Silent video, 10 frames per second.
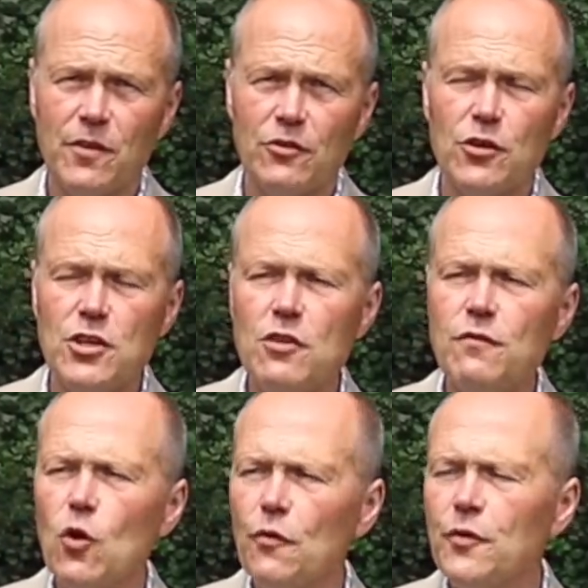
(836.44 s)
So
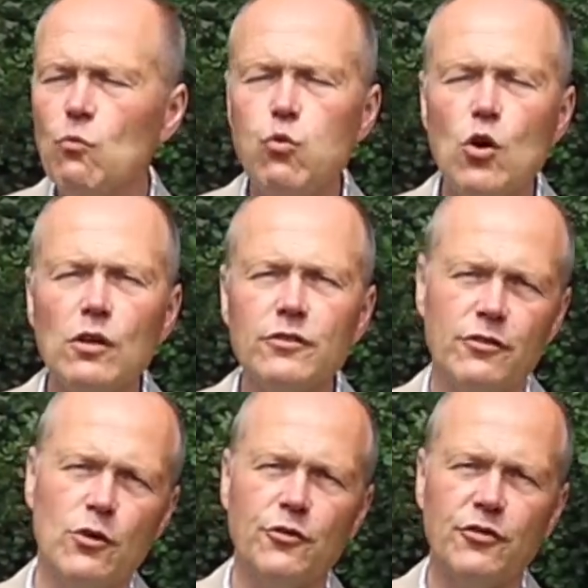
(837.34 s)
you've got the world
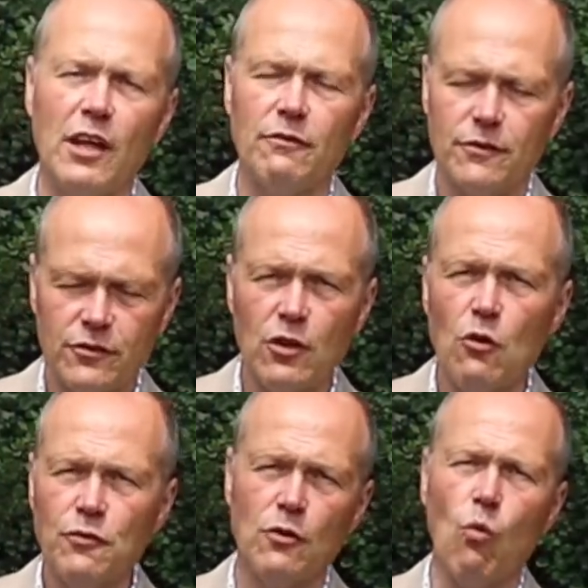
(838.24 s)
to yourself to
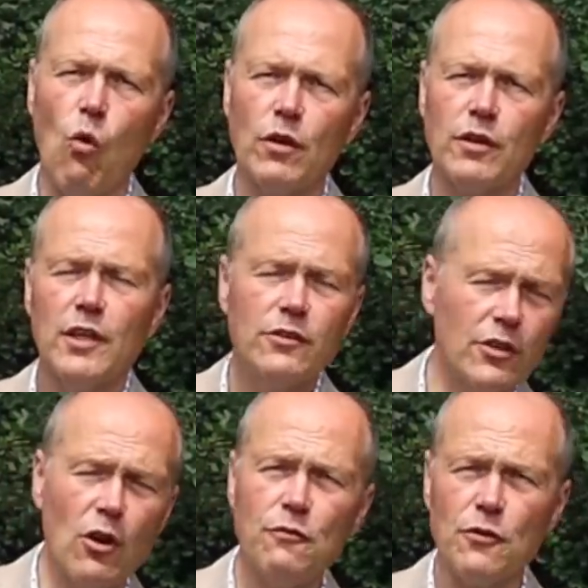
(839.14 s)
go for a walk,
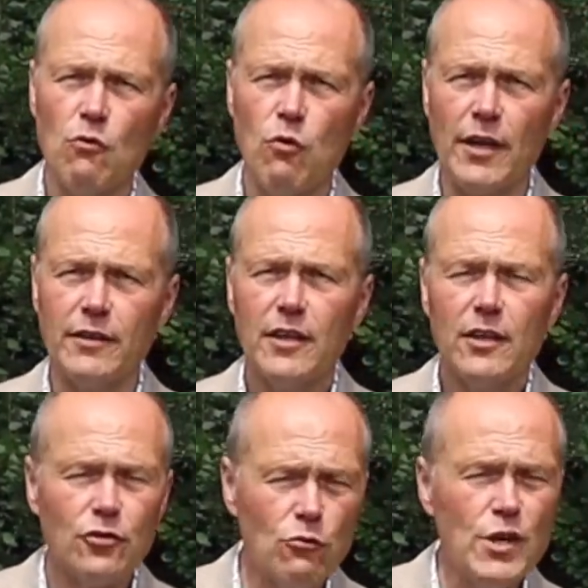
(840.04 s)
to go for a run,
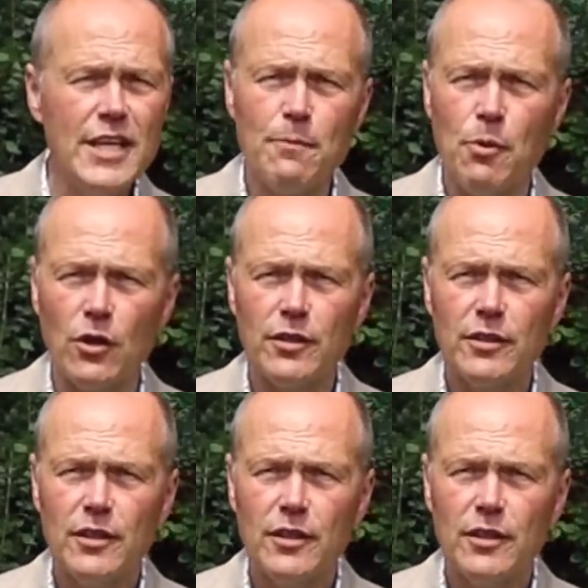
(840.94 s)
to read a book,